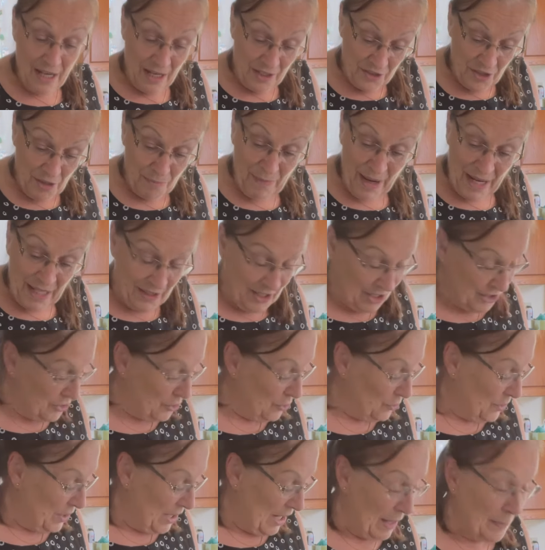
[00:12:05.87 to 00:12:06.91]
to make the
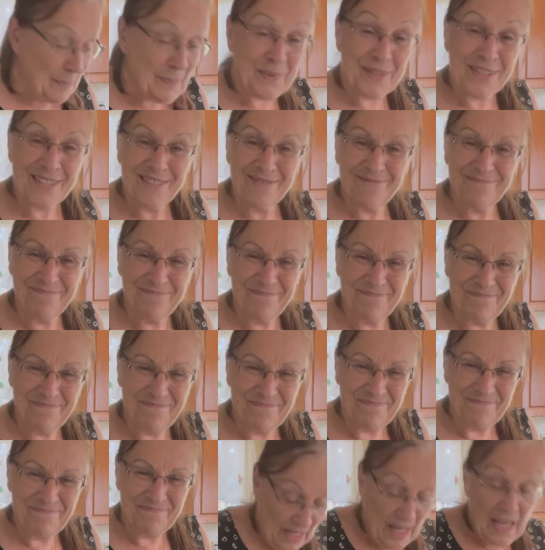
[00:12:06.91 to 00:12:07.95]
2 cups.
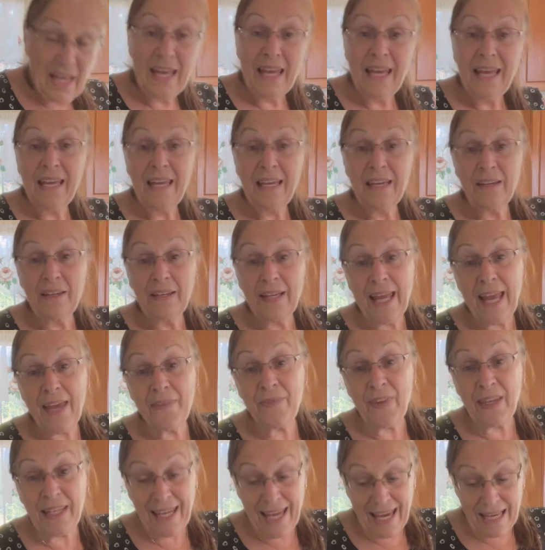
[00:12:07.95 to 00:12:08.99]
And
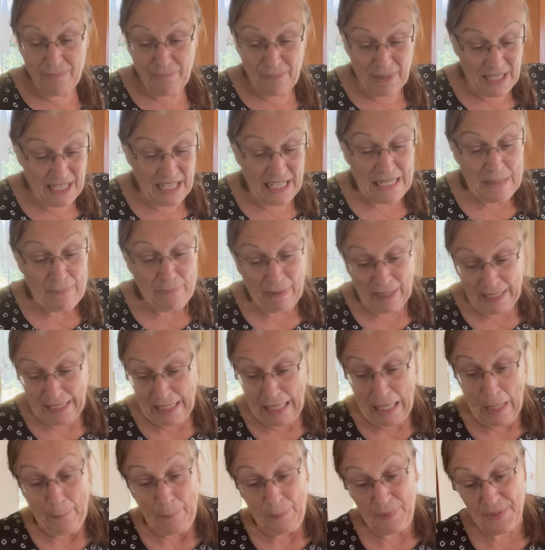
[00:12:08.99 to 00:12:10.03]
they can be heaping
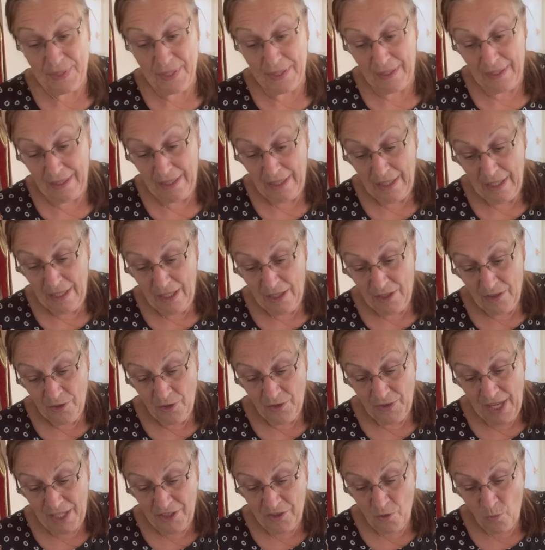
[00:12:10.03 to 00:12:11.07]
cups. So
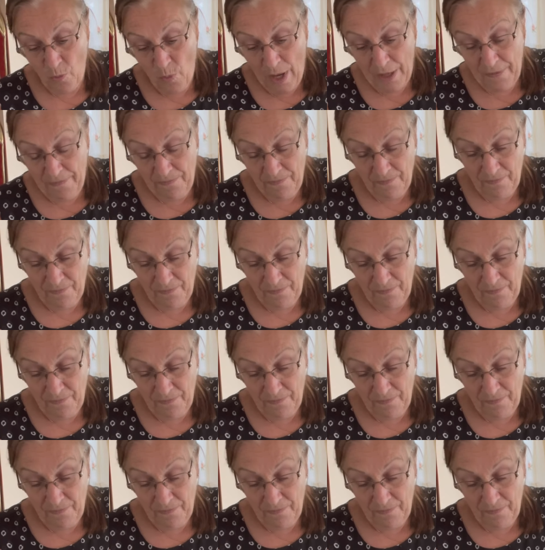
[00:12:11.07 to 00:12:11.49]
that's one.